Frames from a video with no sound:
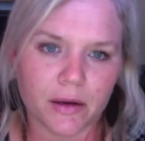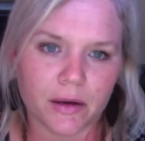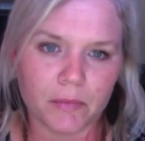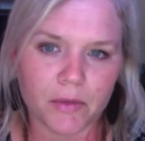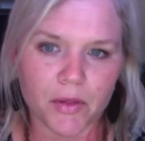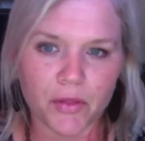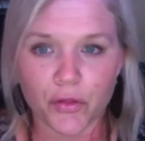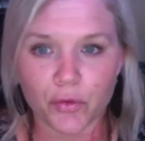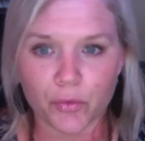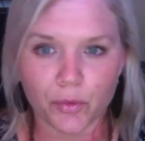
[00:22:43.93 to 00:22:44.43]

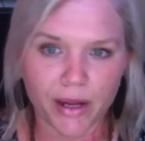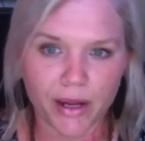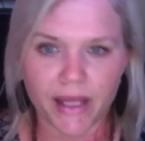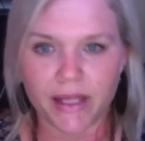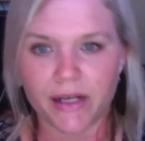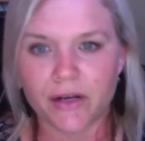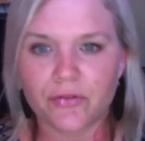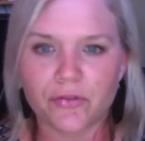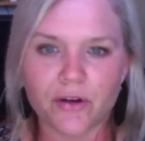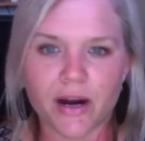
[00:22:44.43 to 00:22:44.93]

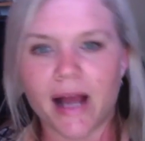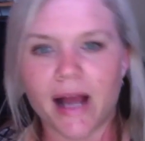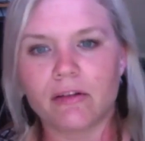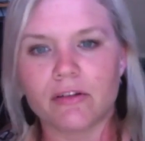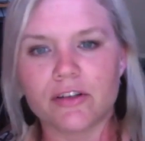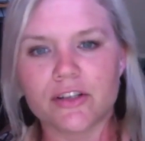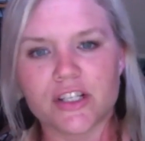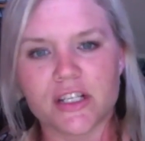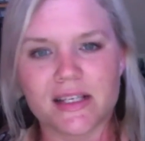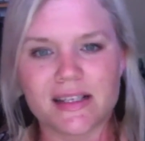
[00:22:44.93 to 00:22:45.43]
thread for
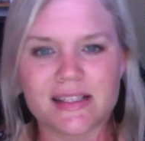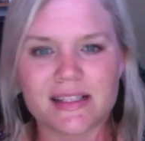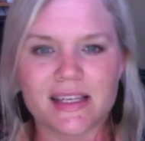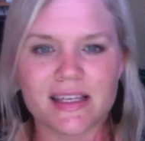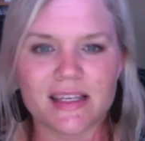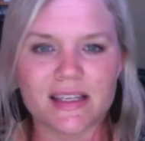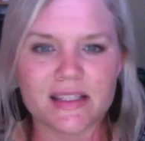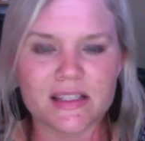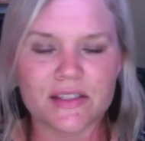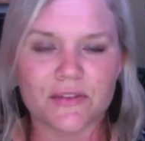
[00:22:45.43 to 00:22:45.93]
allergies
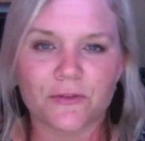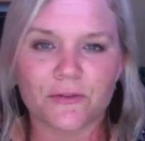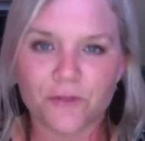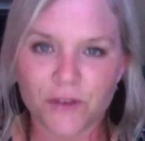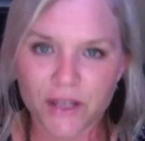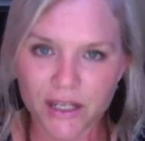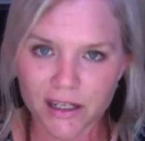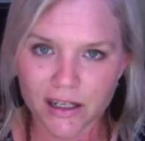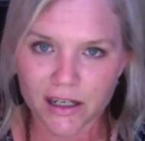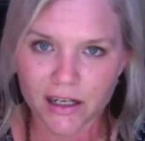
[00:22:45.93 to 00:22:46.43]
is
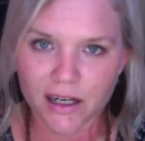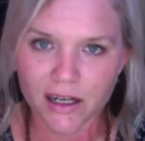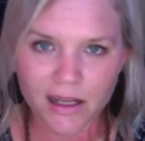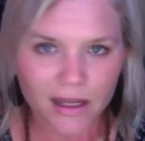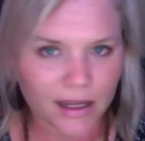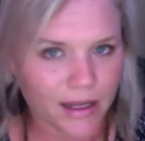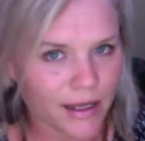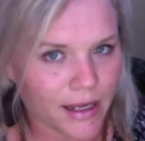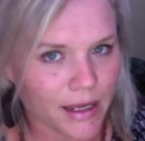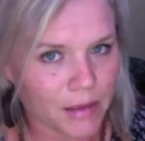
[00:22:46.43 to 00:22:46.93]
fear.
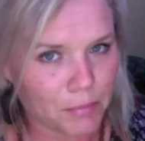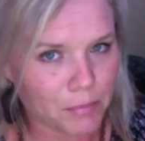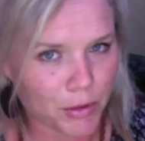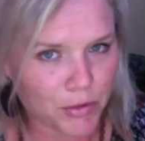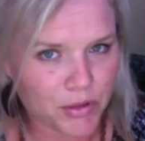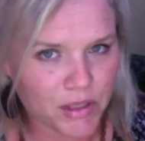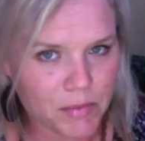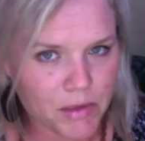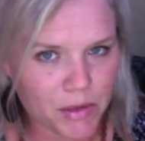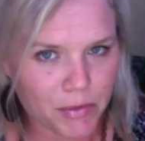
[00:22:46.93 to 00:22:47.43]
And
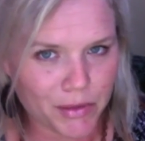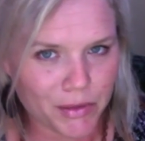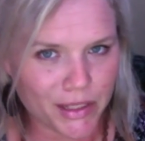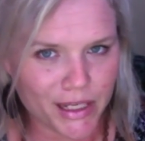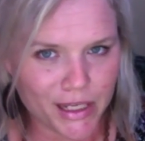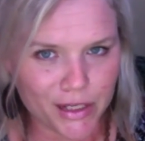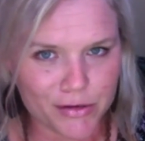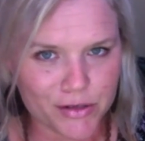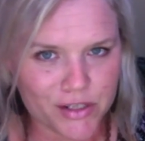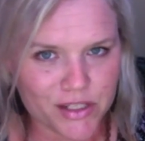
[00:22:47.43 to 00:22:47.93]
both can be really
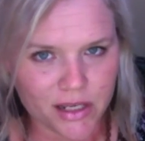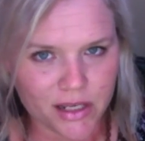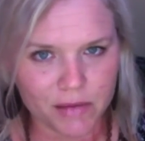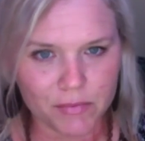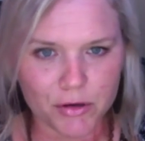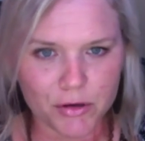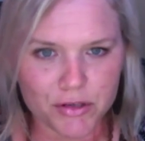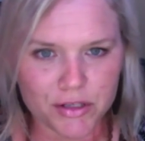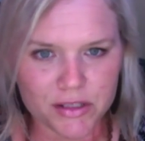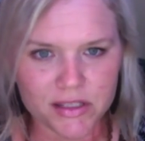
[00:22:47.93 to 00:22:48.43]
interesting
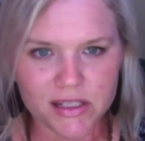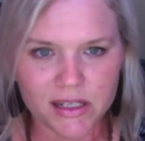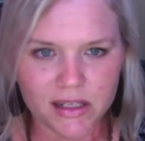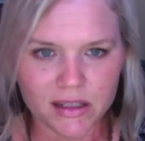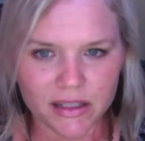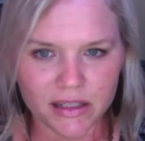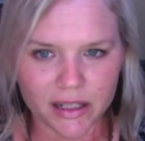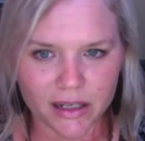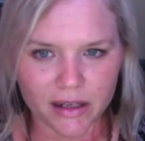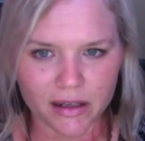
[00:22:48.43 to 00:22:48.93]
emotions to
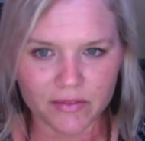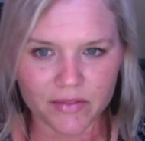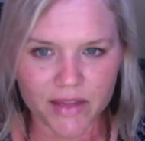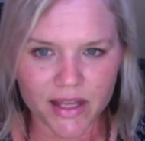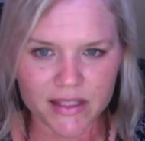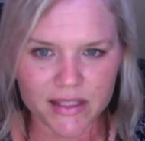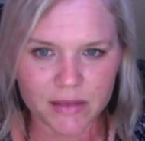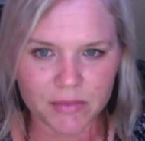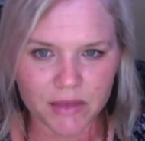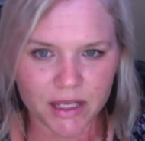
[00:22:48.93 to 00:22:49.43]
clear. And
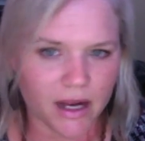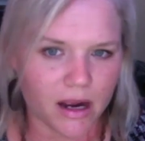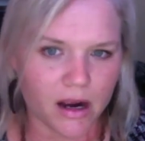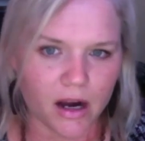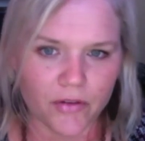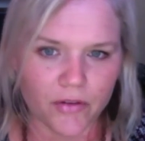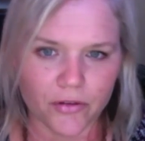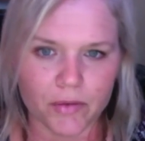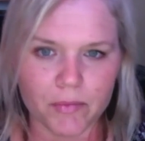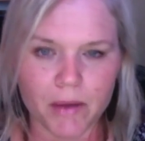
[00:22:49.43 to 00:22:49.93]
that's something I
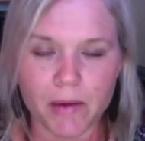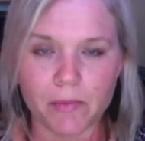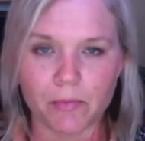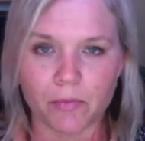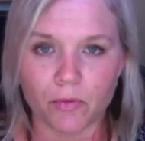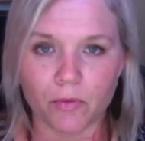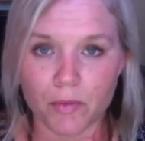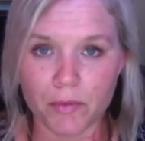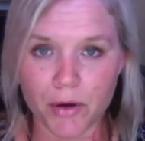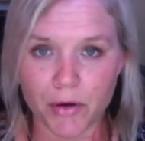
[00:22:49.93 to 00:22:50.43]
offer in my
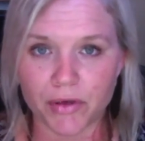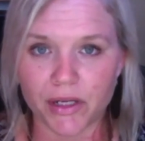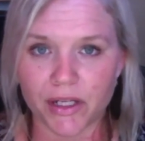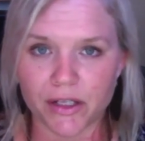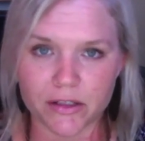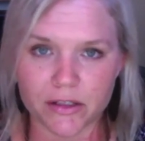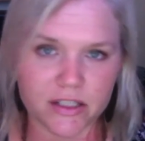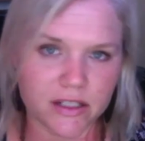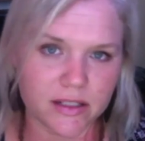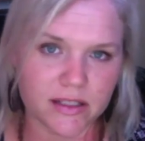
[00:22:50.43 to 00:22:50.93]
remote
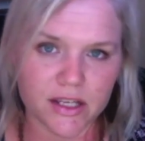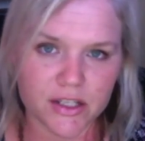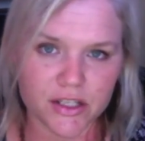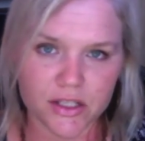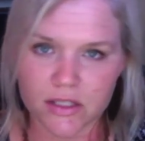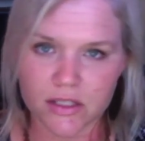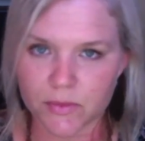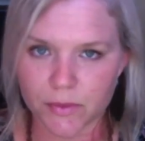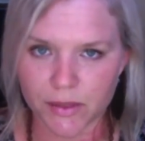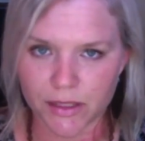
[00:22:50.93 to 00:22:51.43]
energy
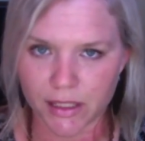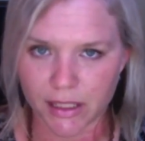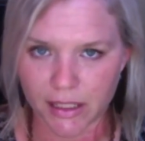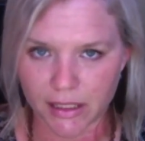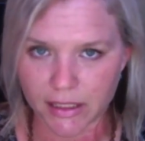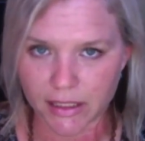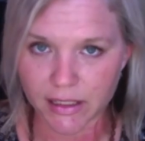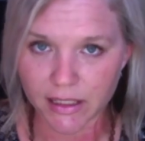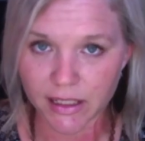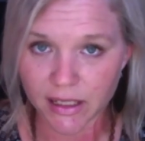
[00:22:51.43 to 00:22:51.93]
sessions when
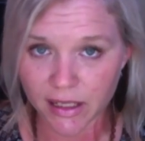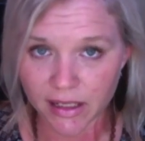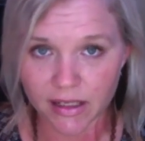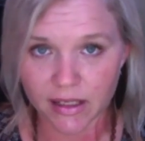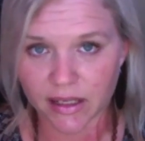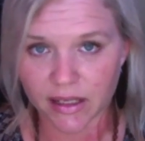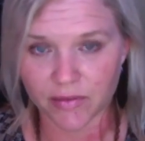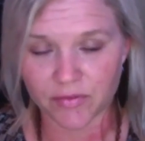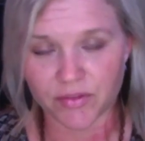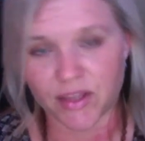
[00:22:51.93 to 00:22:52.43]
needed.
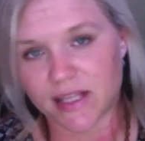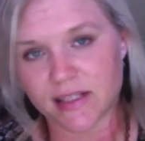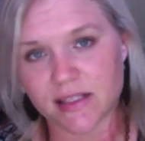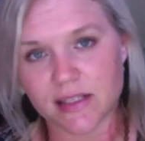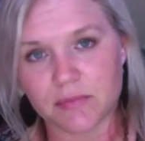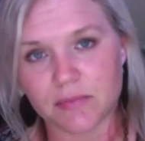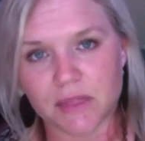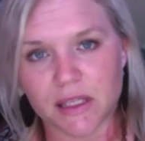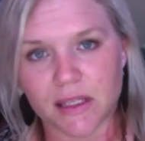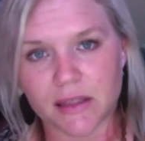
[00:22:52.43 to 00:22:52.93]
If that's
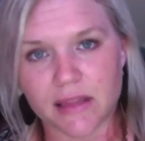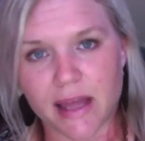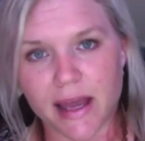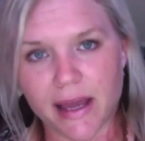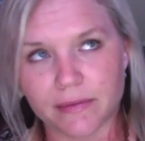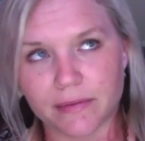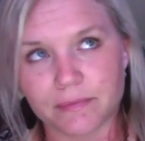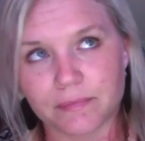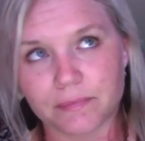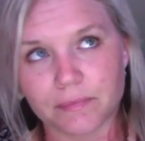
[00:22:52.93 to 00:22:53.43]
something
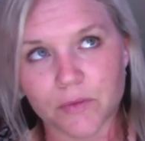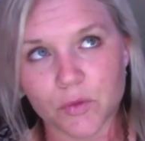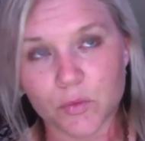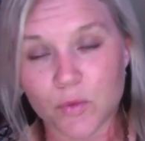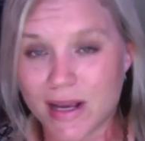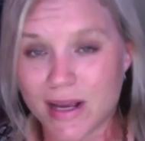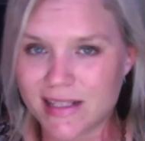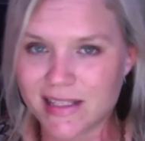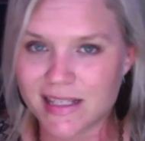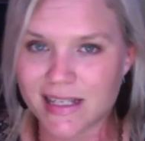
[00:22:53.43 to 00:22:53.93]
that
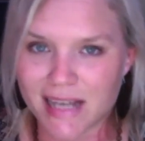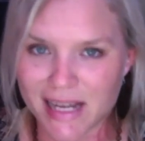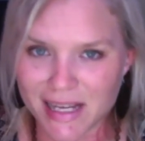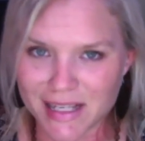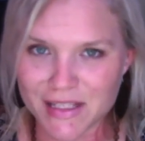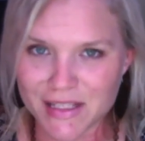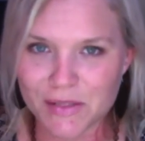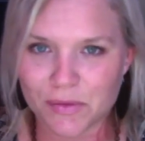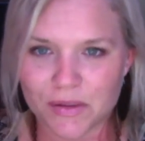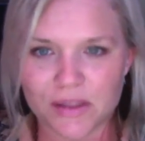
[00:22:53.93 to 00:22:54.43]

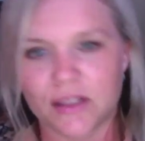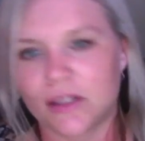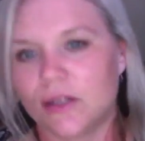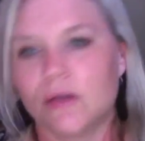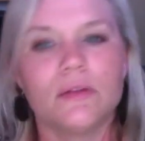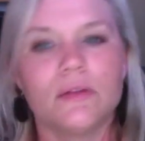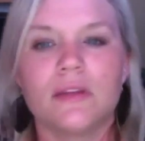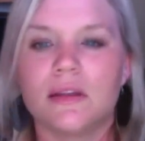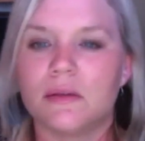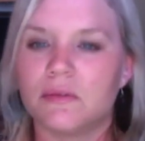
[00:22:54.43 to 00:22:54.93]
resonates with
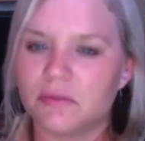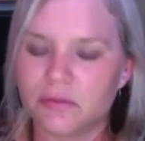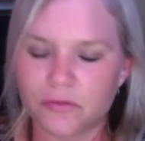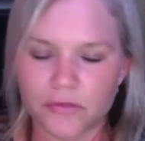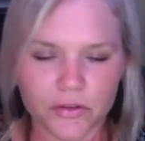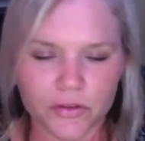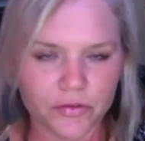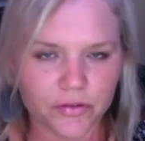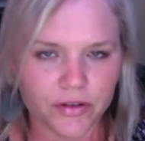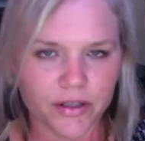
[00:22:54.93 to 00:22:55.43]
you, then
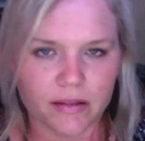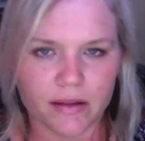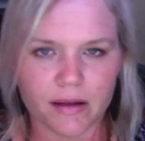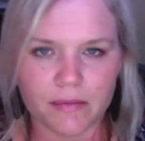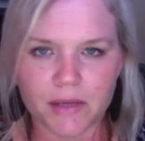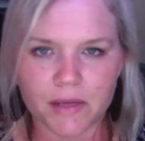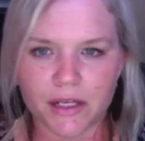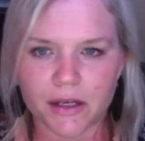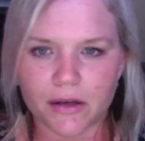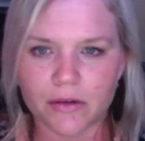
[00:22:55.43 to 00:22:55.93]
feel free to let
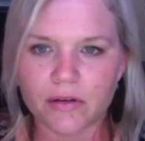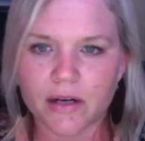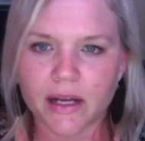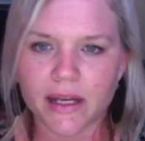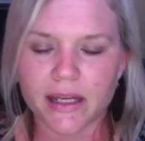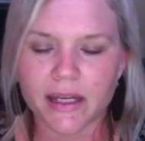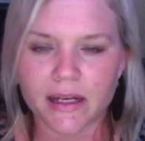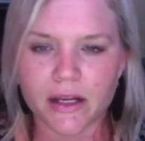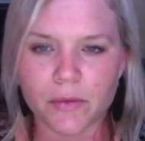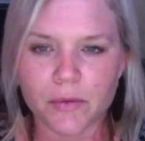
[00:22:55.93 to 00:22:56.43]
me know and I
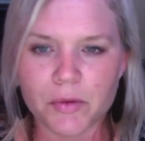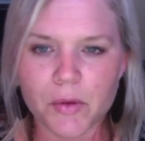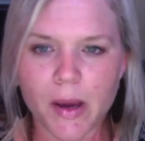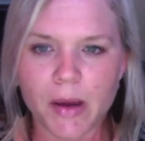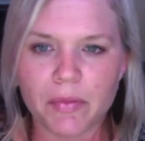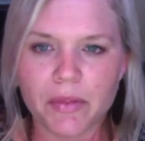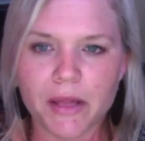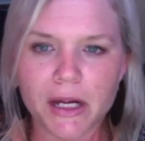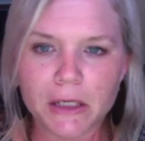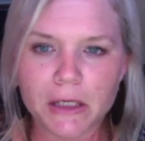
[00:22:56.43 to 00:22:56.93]
can help you
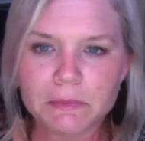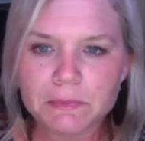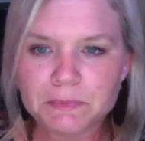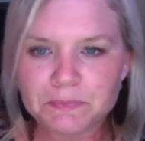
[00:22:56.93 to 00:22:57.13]
out there.